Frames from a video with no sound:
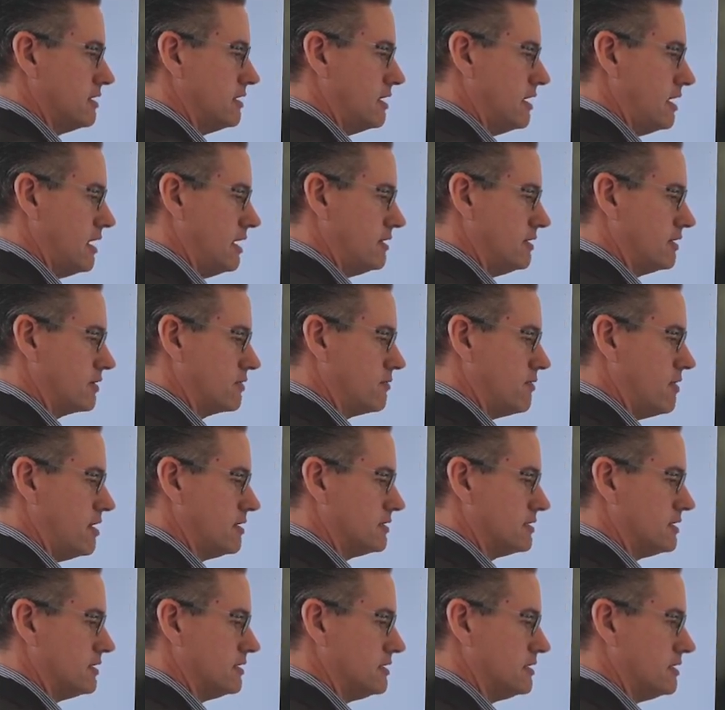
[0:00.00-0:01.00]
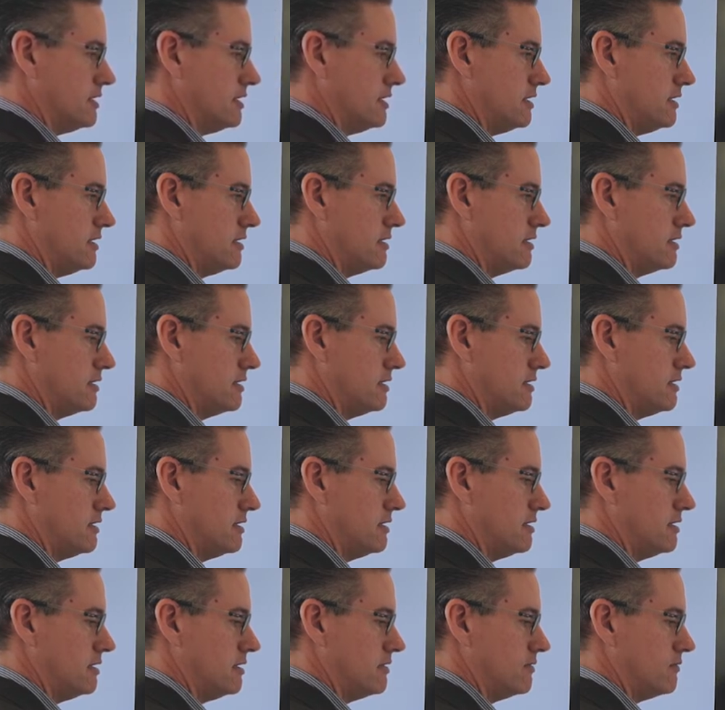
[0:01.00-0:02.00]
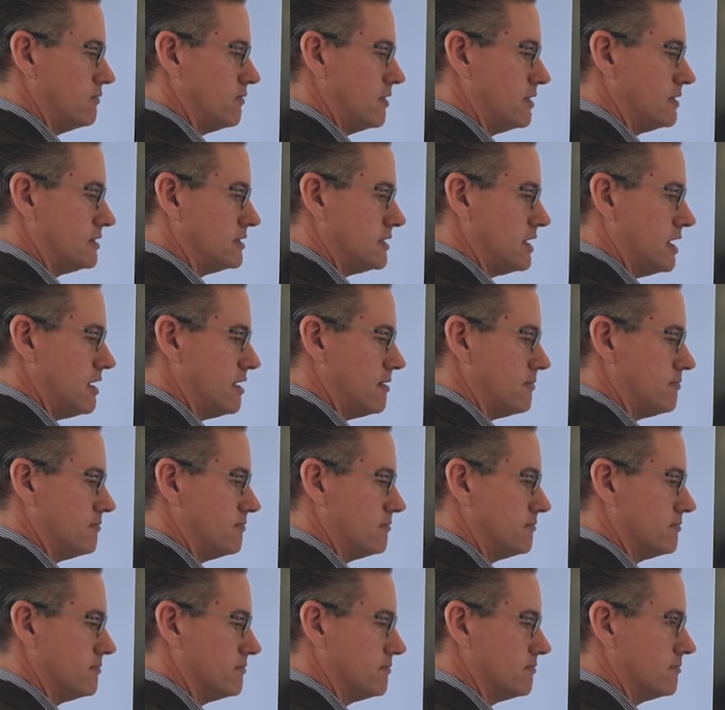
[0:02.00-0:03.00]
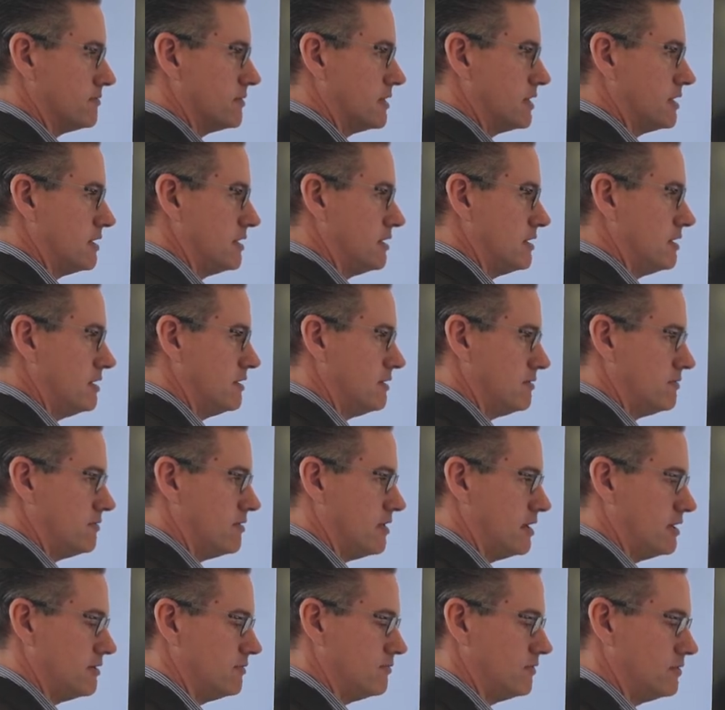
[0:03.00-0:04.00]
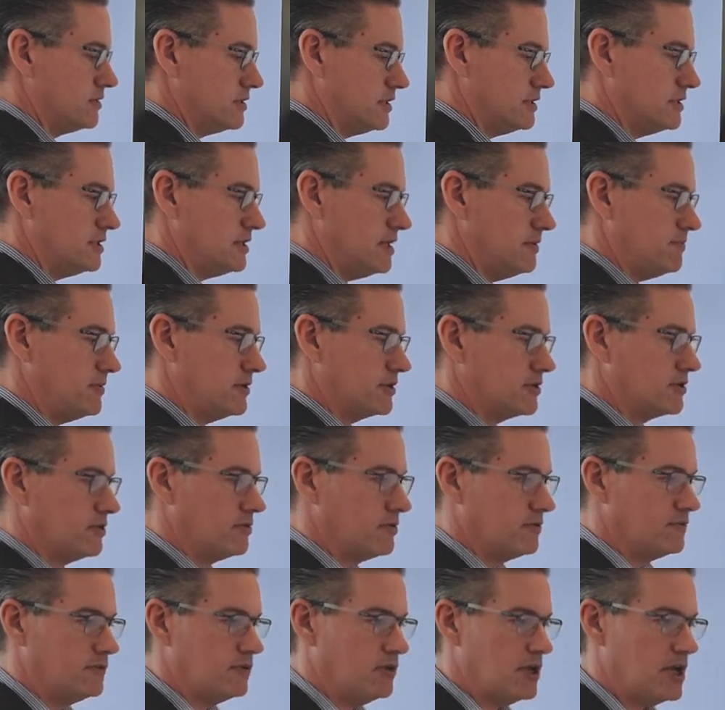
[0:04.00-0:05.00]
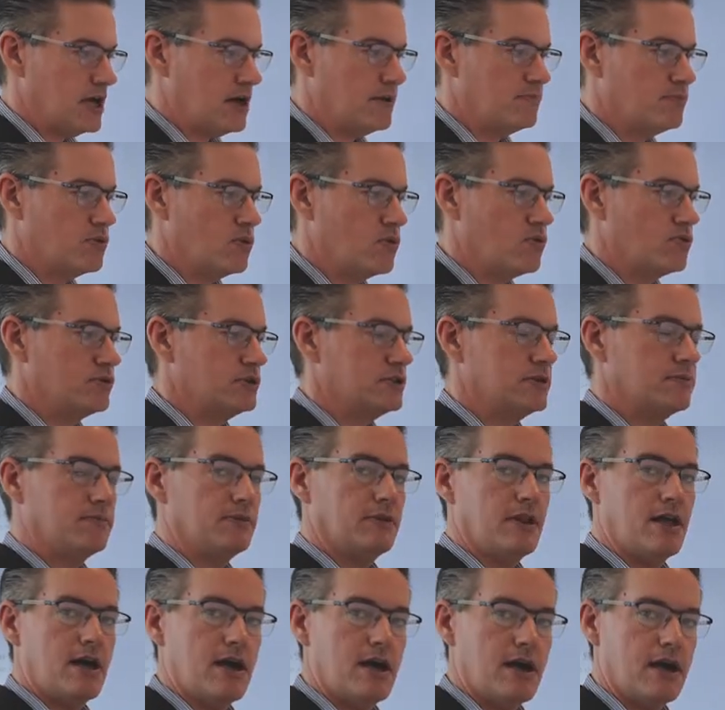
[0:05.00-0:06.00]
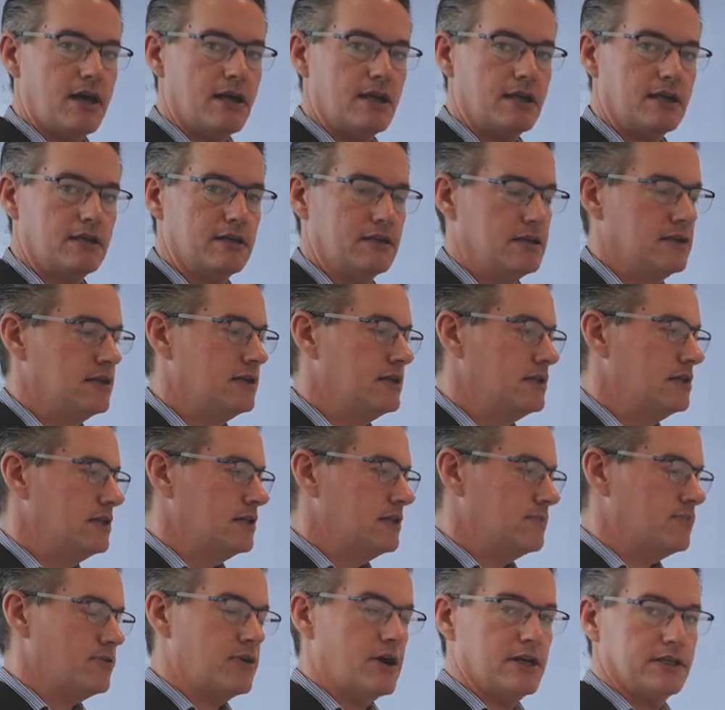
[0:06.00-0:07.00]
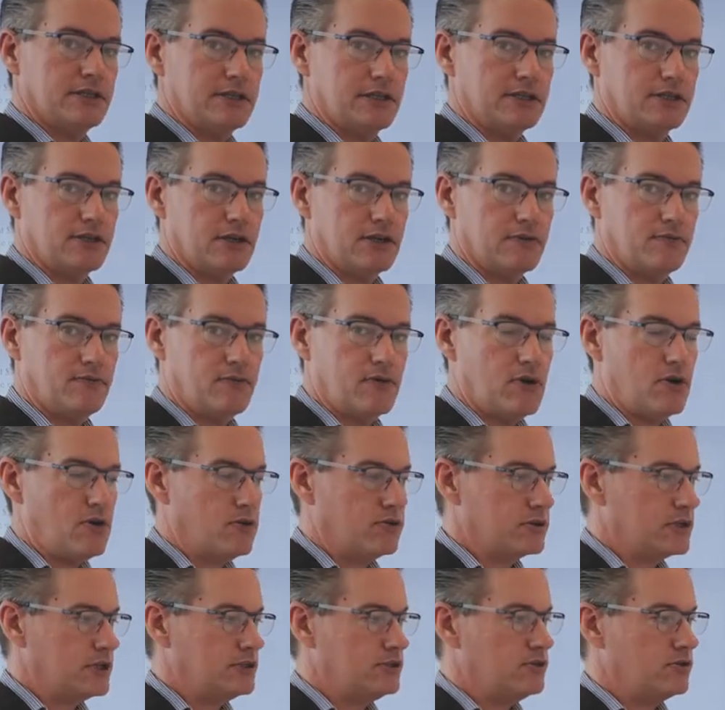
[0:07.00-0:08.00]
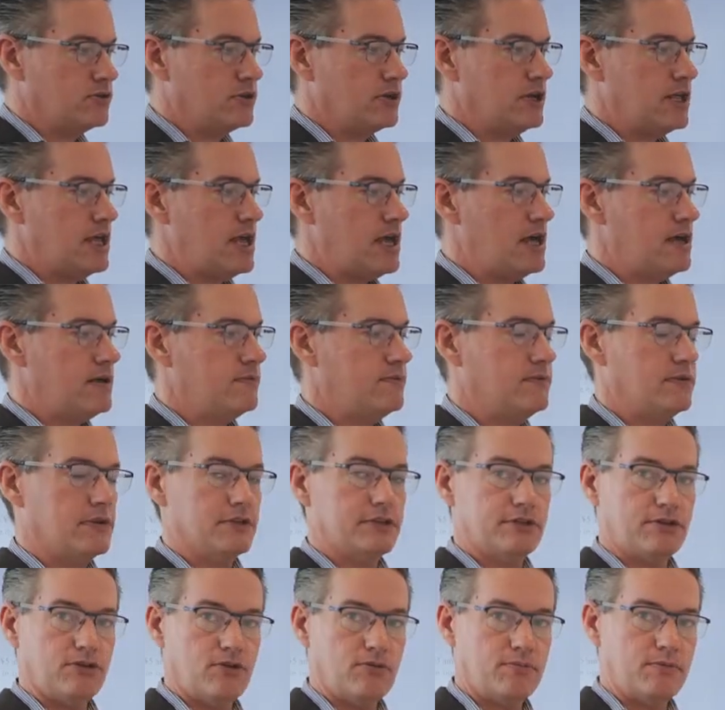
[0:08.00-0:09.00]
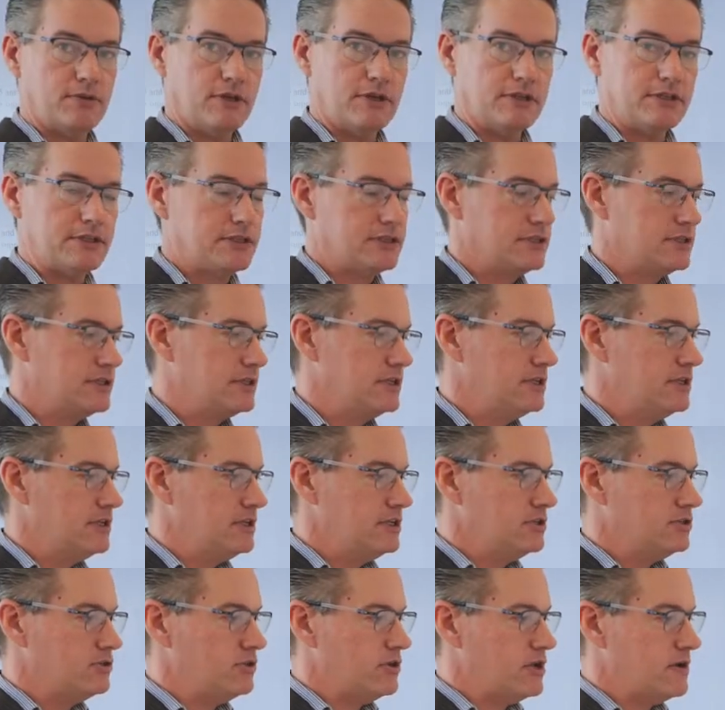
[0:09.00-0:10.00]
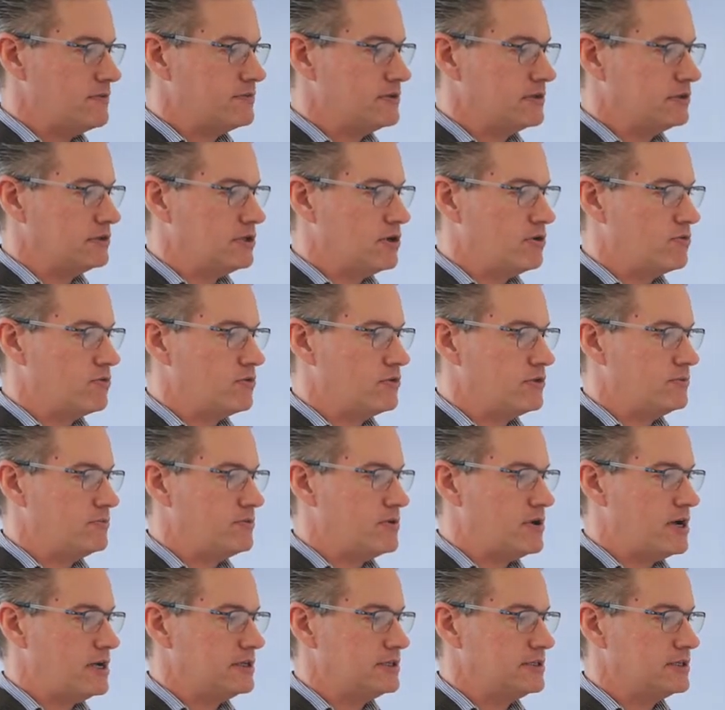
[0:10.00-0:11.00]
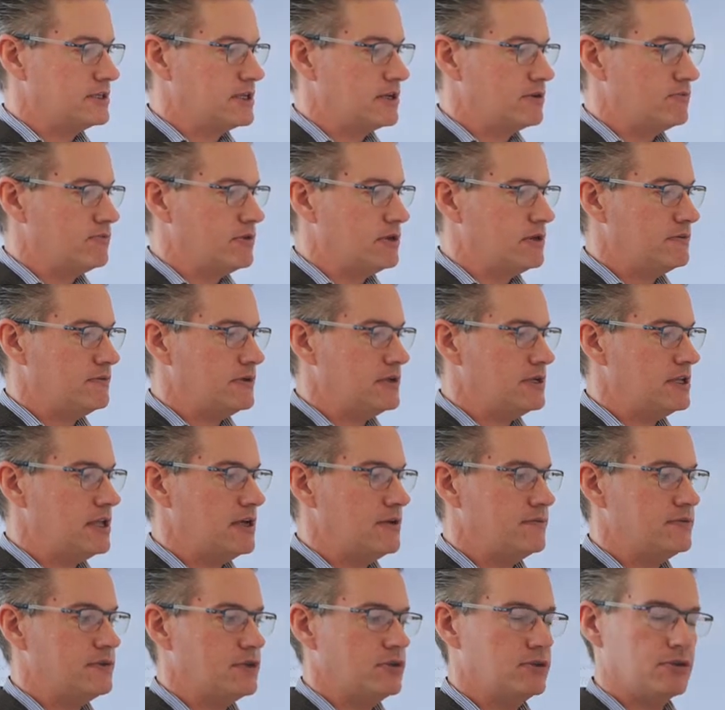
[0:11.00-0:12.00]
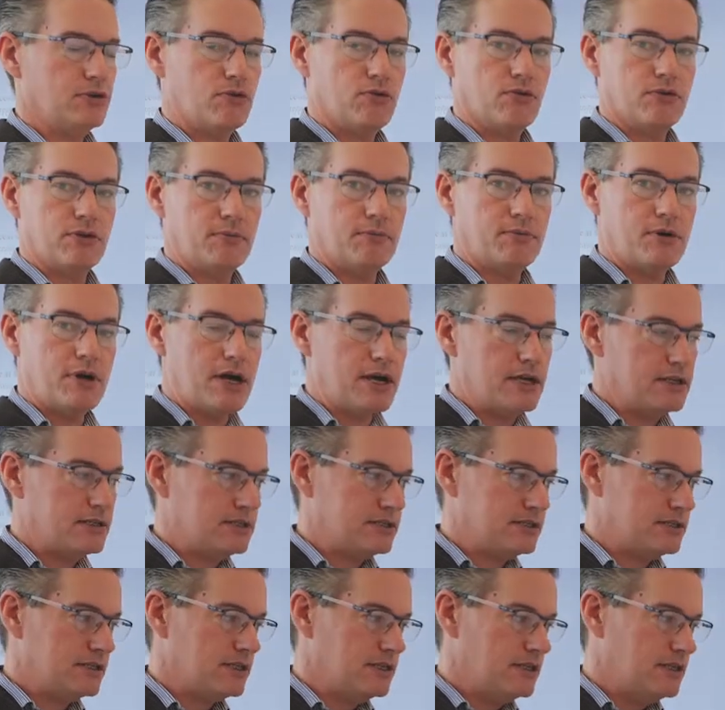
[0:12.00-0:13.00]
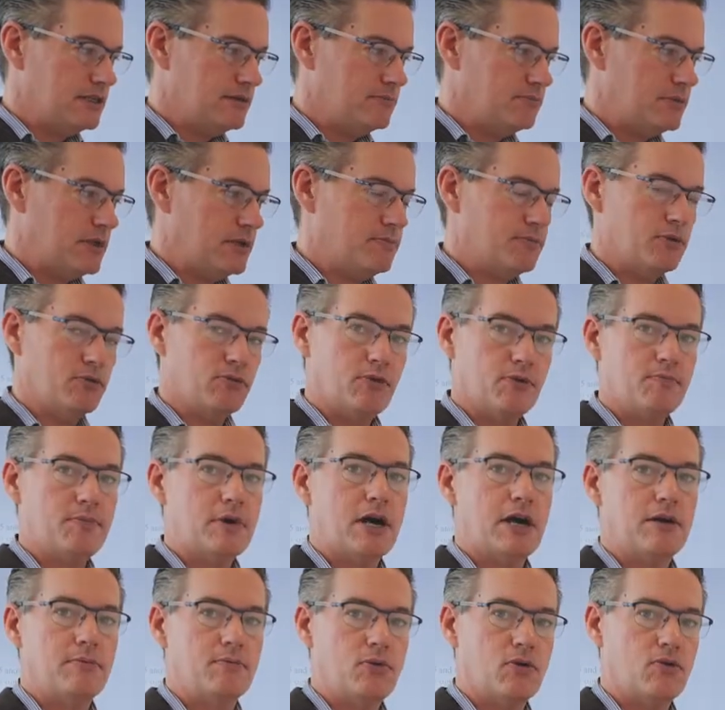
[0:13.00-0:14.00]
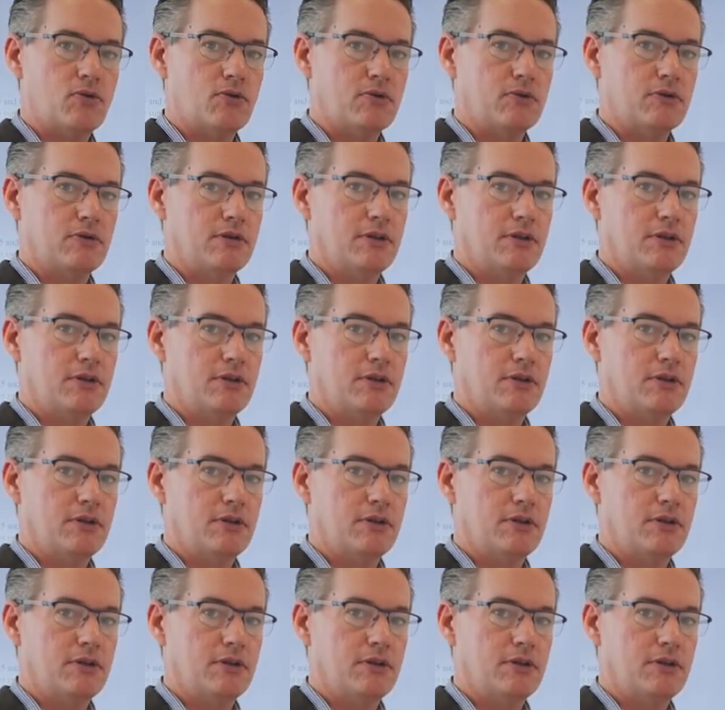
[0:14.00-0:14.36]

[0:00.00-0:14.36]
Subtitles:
and the quantity went up, right? Which is typical. If you have more supply, the price is going to fall because you're going to have a surplus. So you have to lower the price to get rid of it. If you lower the price, people will buy more,